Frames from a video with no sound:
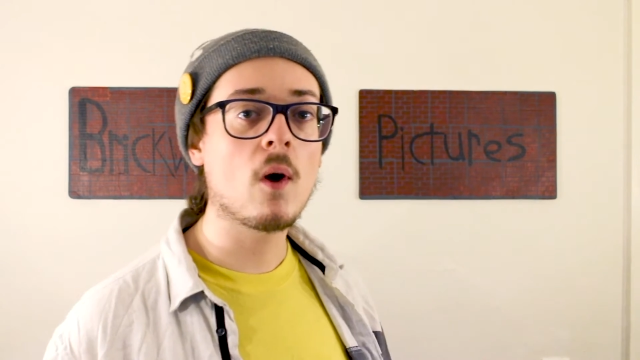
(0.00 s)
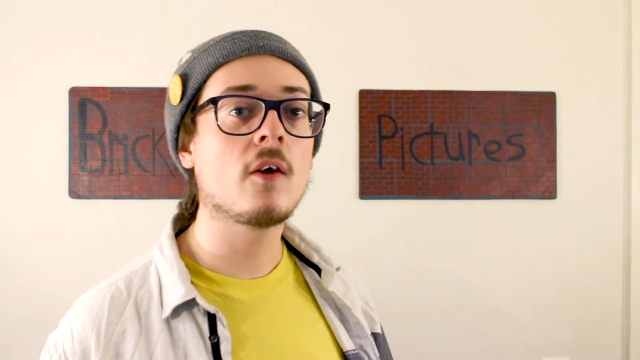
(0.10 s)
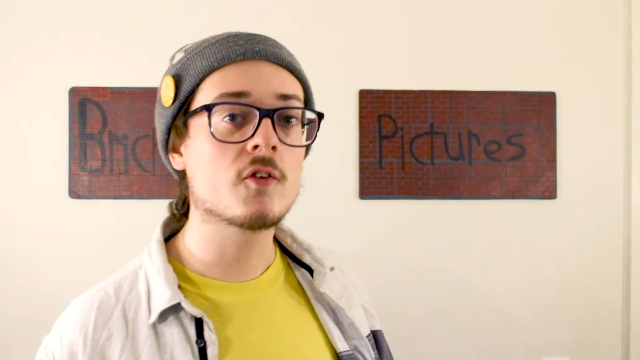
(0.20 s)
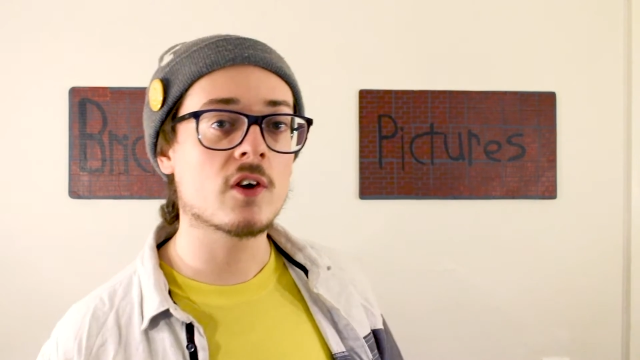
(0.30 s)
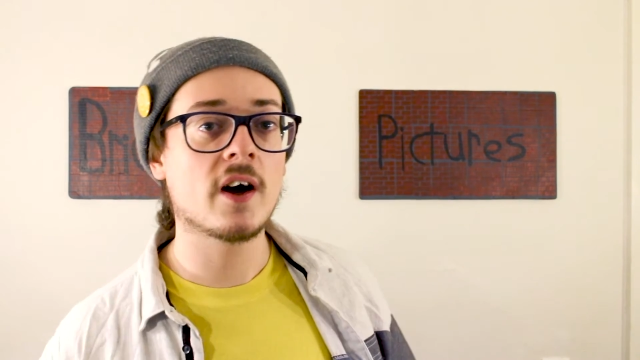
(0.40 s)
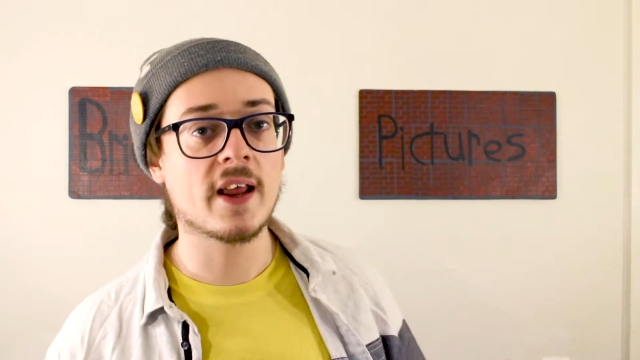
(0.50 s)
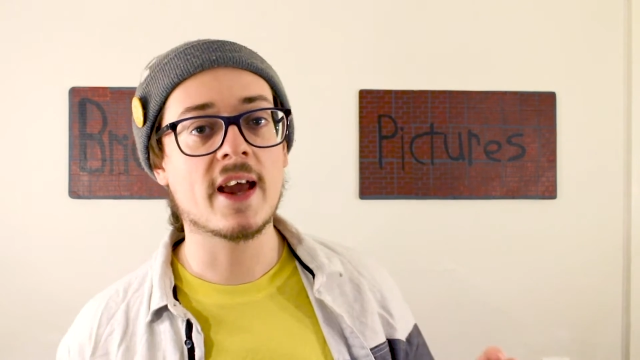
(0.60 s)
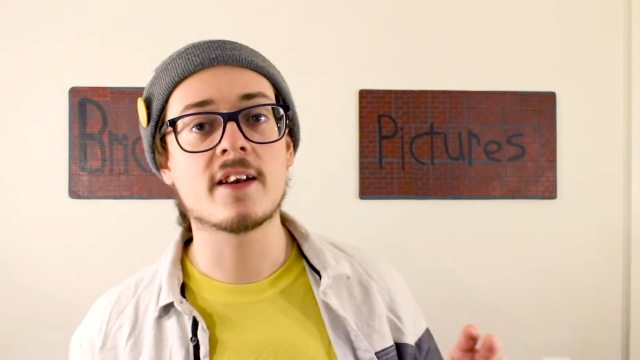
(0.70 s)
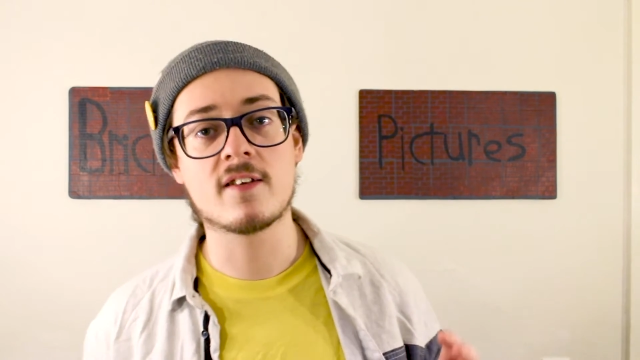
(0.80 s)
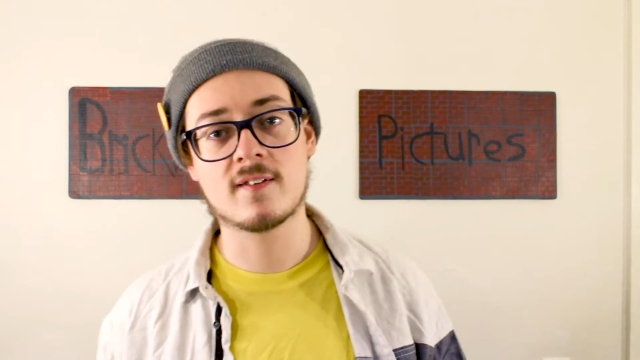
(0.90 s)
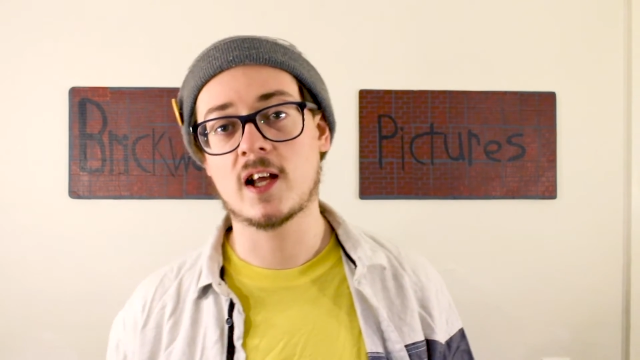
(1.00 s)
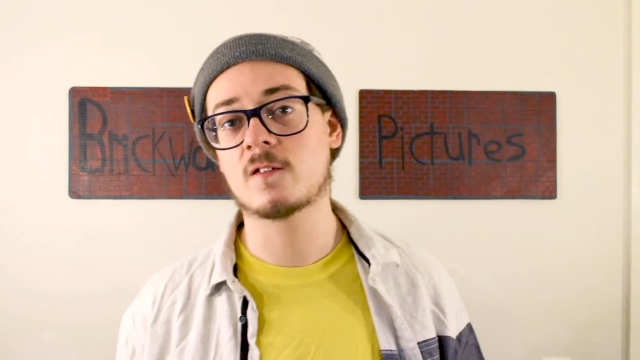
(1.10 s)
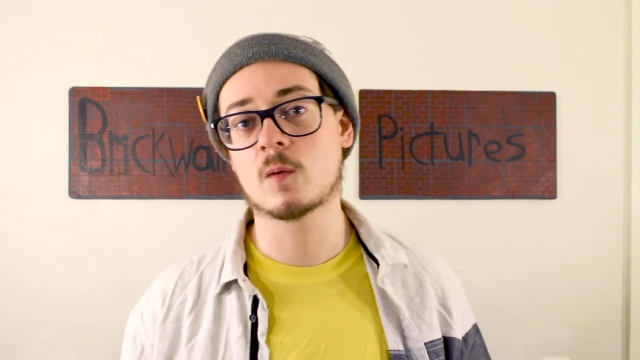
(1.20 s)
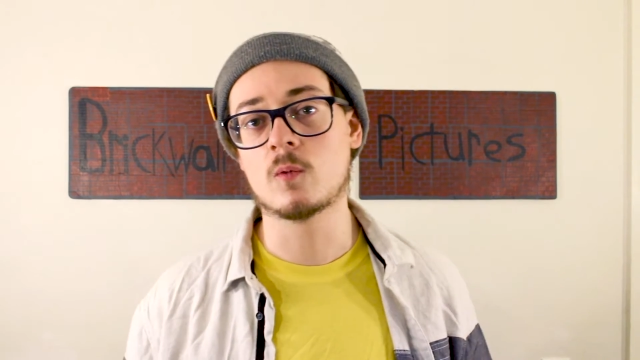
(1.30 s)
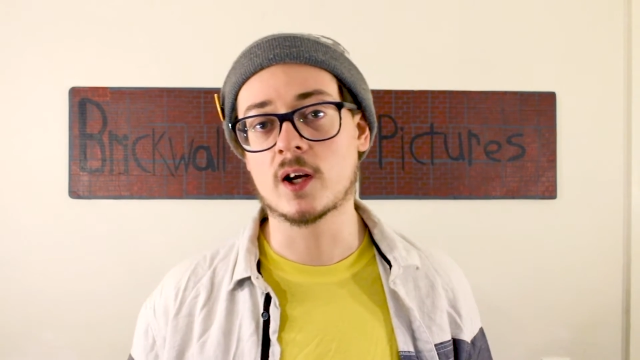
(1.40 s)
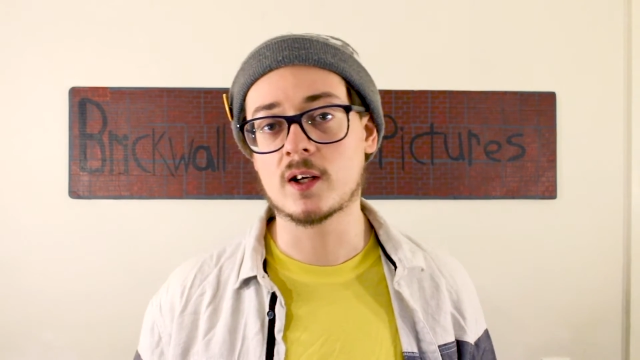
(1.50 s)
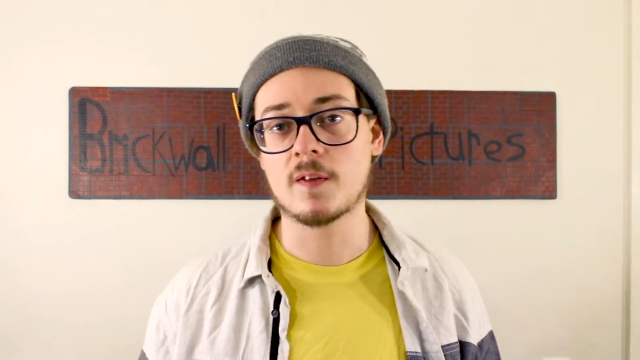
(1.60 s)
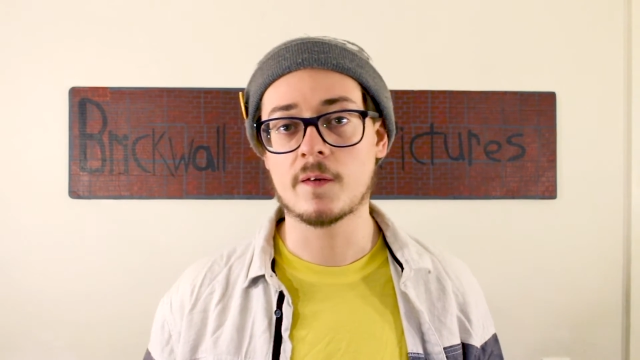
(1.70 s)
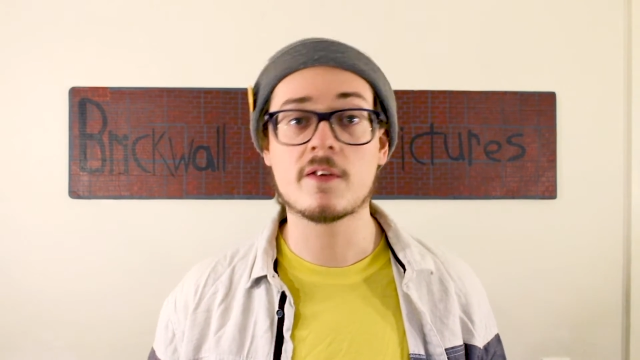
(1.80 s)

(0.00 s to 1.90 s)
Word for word: well drawn and distinct from one another.